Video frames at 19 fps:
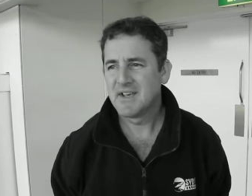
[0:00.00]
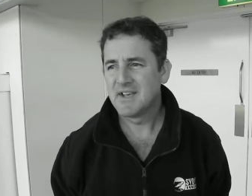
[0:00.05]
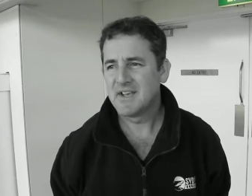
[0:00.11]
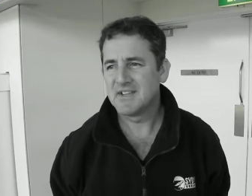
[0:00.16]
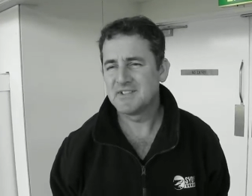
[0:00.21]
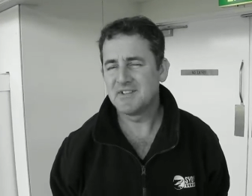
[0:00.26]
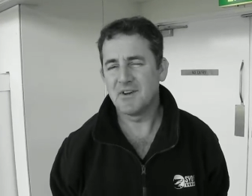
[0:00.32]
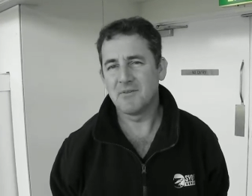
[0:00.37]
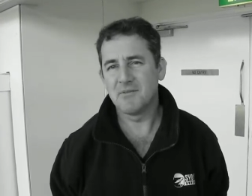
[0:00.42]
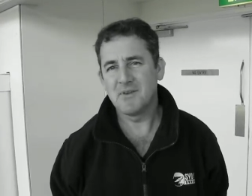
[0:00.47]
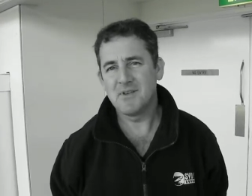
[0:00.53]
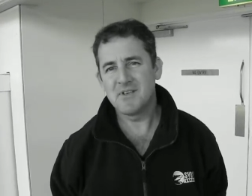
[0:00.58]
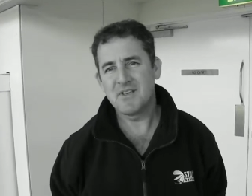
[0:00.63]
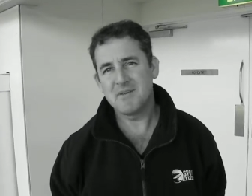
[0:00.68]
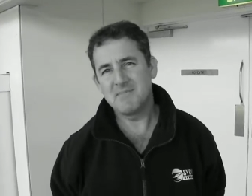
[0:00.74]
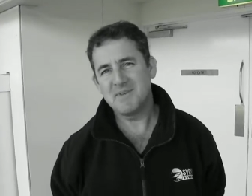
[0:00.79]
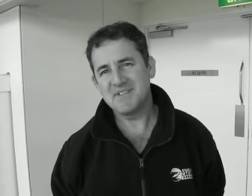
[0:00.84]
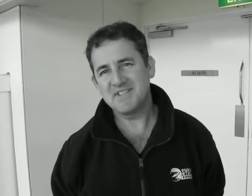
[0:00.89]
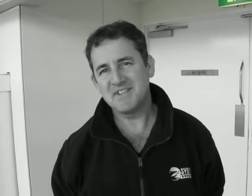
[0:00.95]
It's not
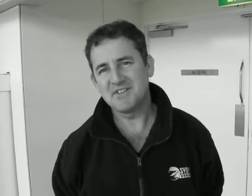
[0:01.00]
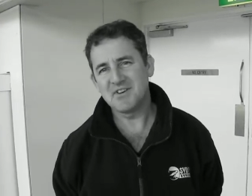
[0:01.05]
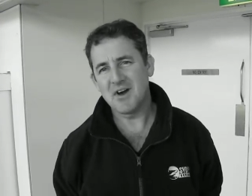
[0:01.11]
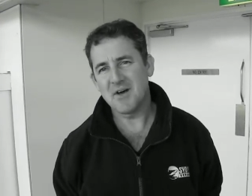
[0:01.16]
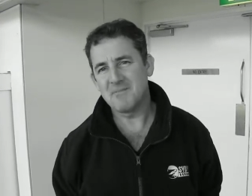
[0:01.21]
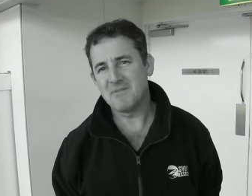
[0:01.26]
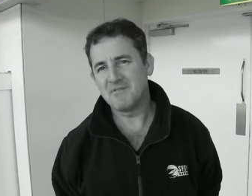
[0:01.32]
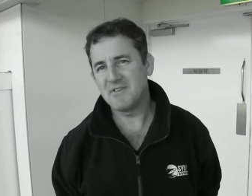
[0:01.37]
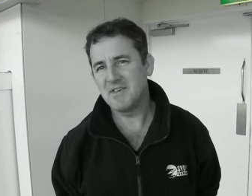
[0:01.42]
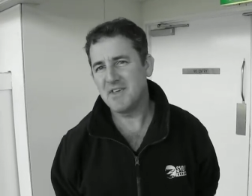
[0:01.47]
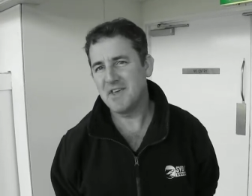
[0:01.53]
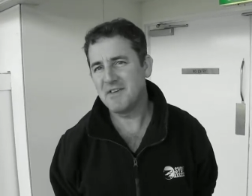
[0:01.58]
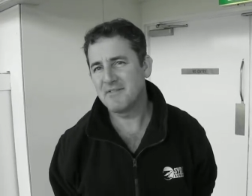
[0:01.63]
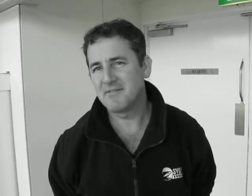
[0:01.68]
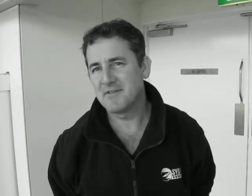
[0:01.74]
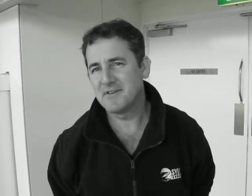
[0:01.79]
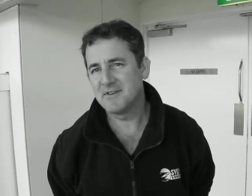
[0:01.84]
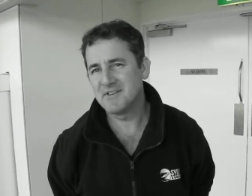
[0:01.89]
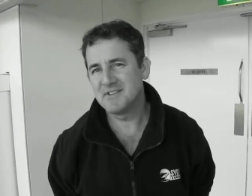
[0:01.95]
really a busy time of year
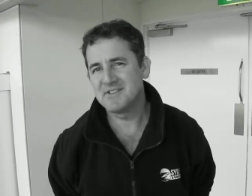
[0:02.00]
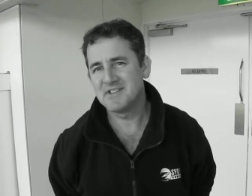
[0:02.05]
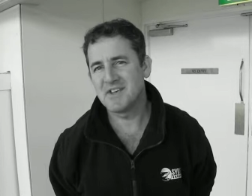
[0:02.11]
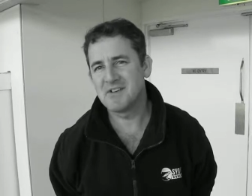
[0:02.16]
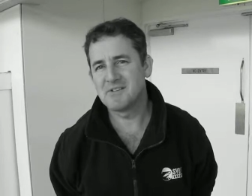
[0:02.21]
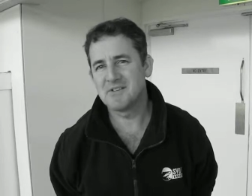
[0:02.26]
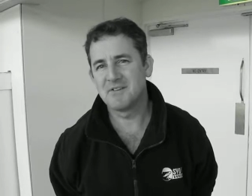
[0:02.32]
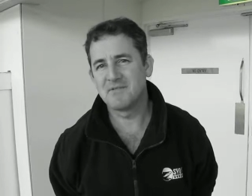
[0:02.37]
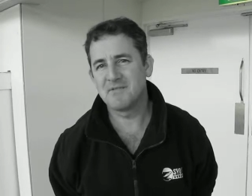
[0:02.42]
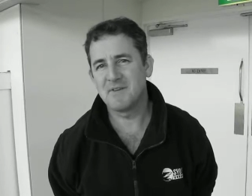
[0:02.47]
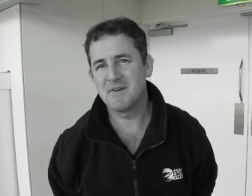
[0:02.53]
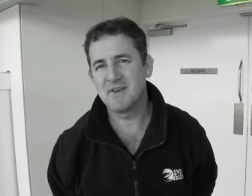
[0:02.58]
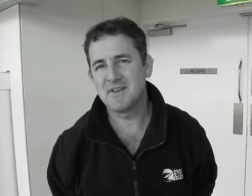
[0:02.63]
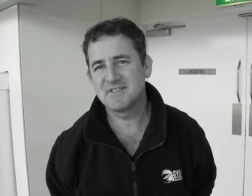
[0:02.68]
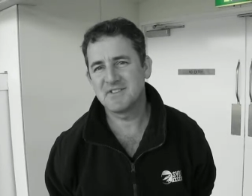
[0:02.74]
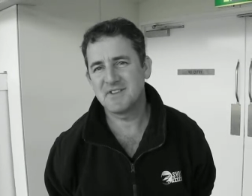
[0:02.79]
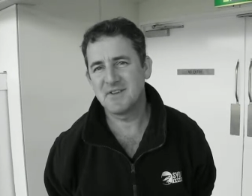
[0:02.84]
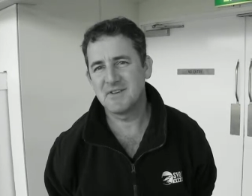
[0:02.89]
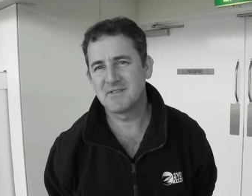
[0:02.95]
for a New Zealand fur
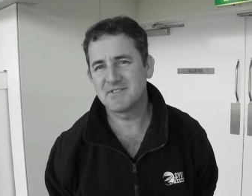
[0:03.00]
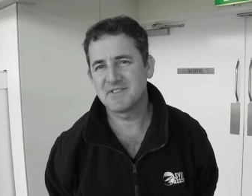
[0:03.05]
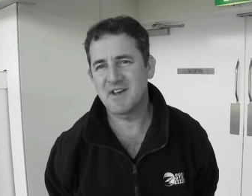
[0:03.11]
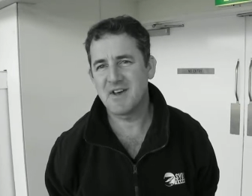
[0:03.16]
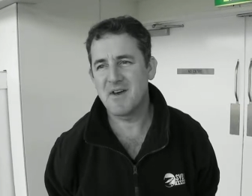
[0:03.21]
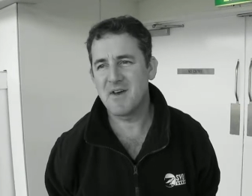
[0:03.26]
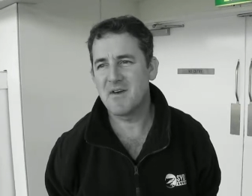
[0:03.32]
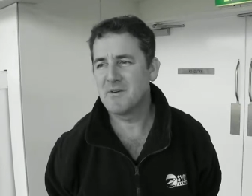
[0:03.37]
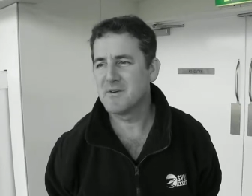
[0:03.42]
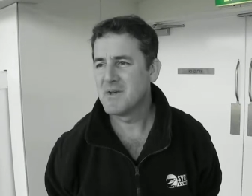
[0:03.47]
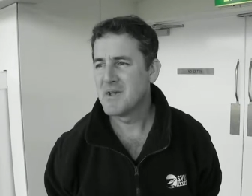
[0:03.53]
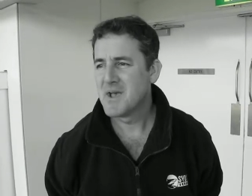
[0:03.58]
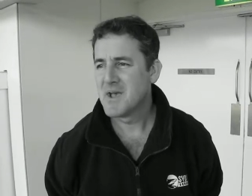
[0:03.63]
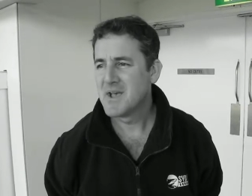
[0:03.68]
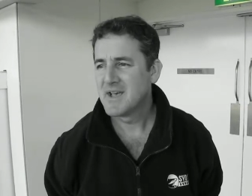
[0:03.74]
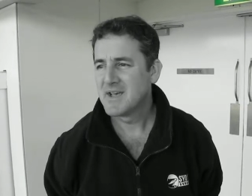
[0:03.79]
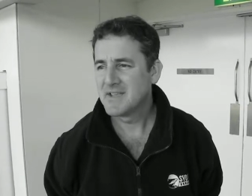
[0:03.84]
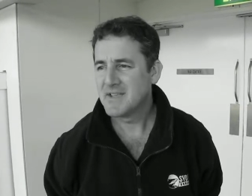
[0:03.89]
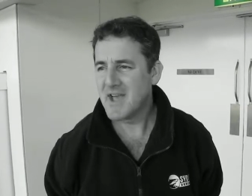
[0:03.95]
seal, so
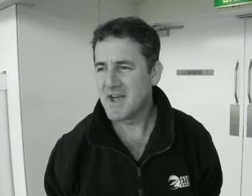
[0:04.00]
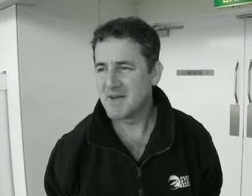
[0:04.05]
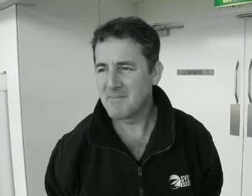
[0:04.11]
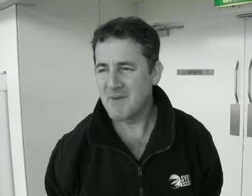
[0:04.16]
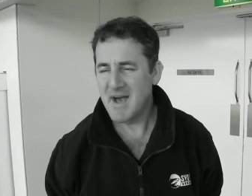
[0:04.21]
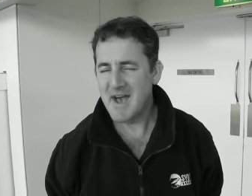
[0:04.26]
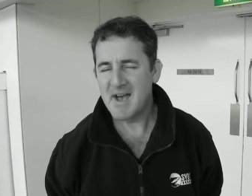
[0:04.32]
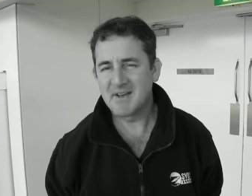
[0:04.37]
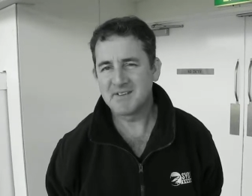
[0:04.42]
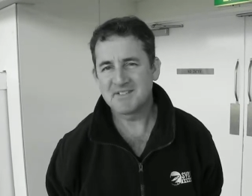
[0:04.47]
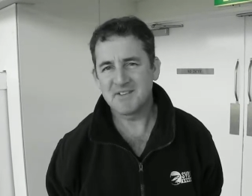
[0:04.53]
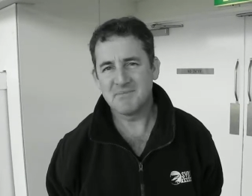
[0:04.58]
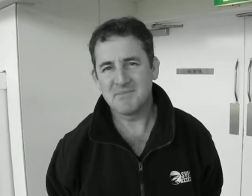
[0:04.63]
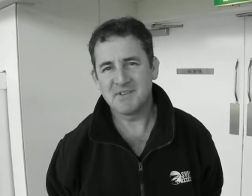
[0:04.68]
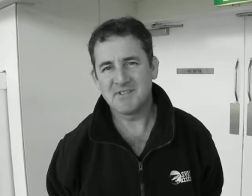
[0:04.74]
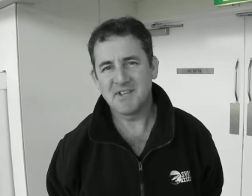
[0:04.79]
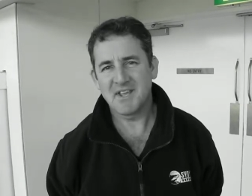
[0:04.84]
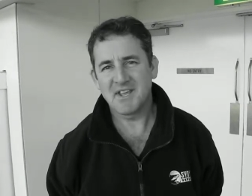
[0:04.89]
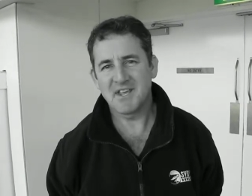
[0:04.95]
young males in
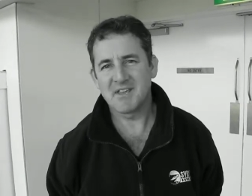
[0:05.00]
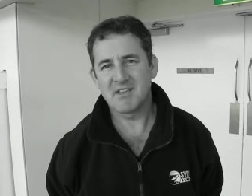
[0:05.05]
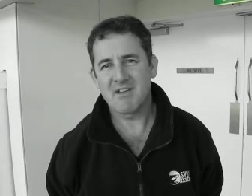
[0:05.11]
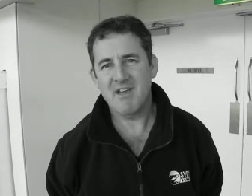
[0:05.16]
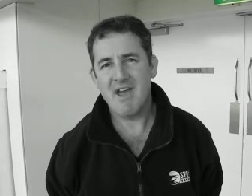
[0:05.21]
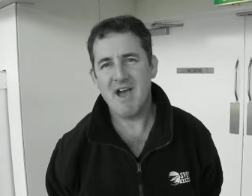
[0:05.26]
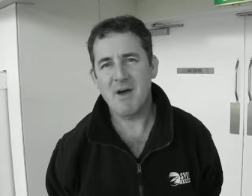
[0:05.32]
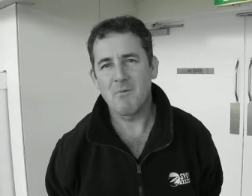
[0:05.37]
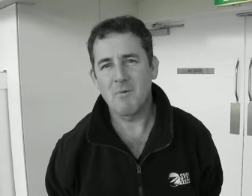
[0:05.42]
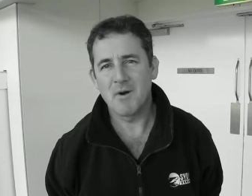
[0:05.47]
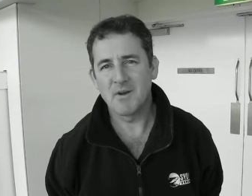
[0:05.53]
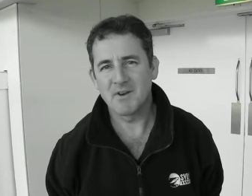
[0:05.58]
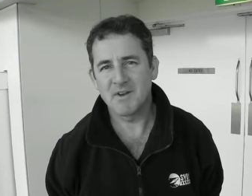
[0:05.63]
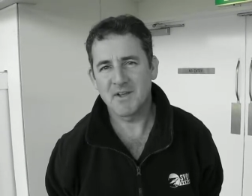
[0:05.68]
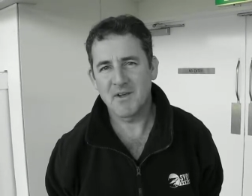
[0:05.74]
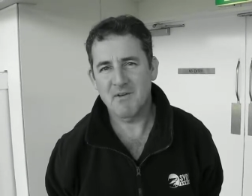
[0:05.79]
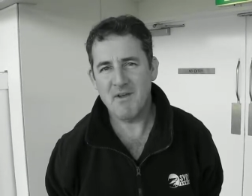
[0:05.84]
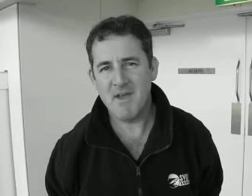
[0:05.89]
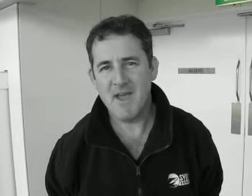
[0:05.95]
particular are out
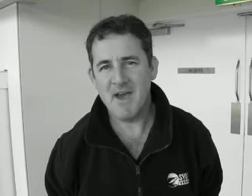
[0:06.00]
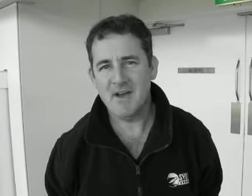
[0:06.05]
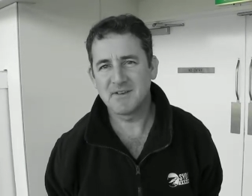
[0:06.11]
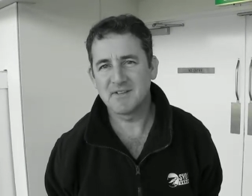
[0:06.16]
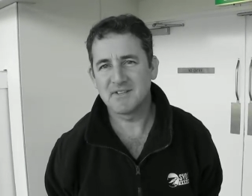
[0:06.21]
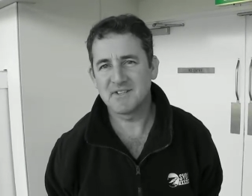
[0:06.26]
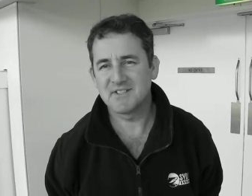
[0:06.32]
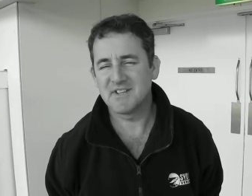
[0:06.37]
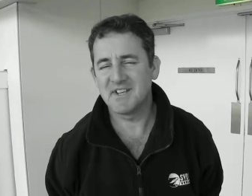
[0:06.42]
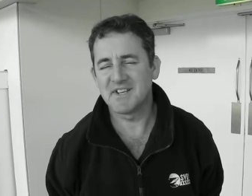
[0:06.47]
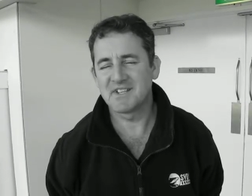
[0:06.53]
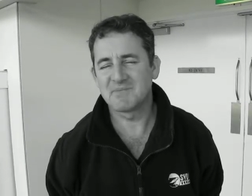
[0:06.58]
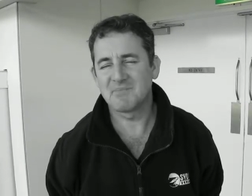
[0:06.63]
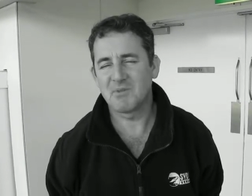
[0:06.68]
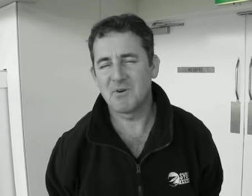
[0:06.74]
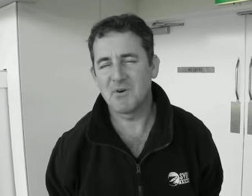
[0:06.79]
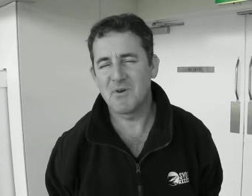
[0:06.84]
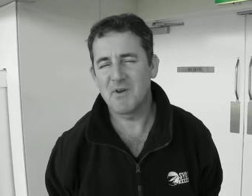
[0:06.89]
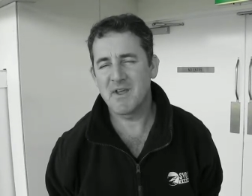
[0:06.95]
wandering around just
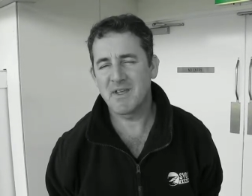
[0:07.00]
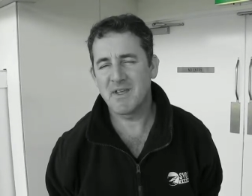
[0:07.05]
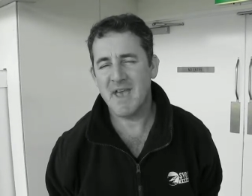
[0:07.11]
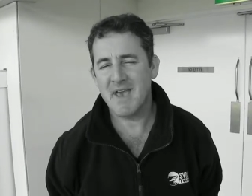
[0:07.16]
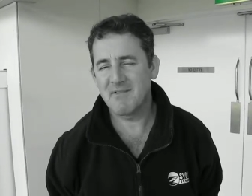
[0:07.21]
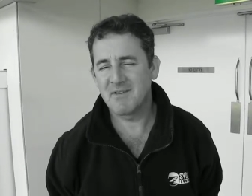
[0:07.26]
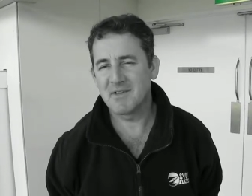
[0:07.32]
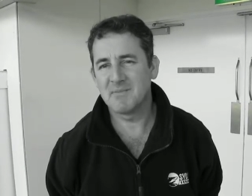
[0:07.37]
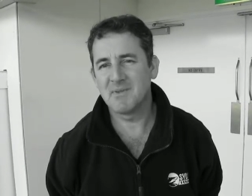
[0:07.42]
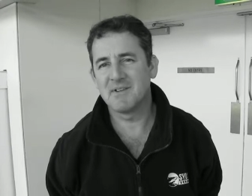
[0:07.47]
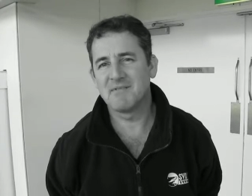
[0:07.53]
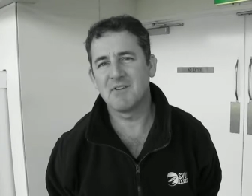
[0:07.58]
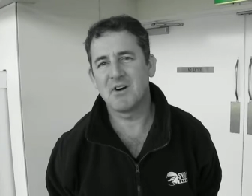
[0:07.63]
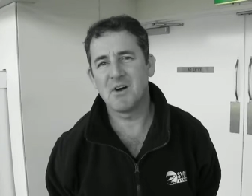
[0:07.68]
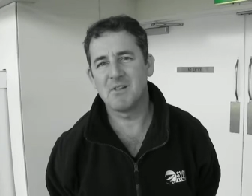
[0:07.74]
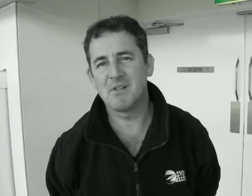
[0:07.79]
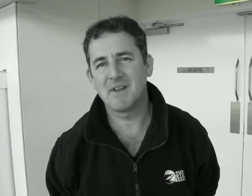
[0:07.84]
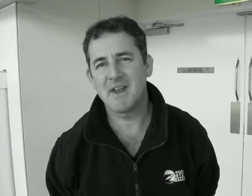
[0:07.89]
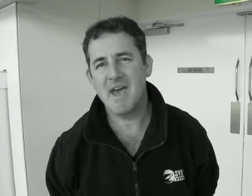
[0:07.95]
exploring, having a bit of a
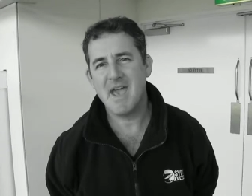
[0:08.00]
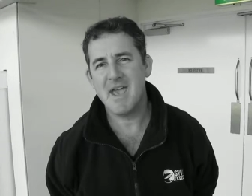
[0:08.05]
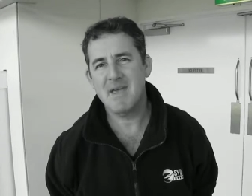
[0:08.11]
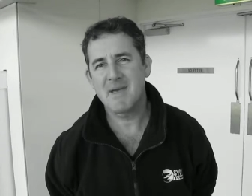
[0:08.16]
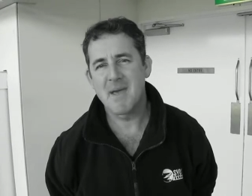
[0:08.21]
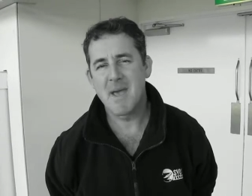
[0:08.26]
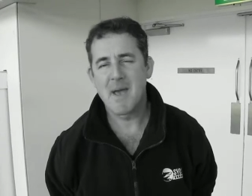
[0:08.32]
holiday.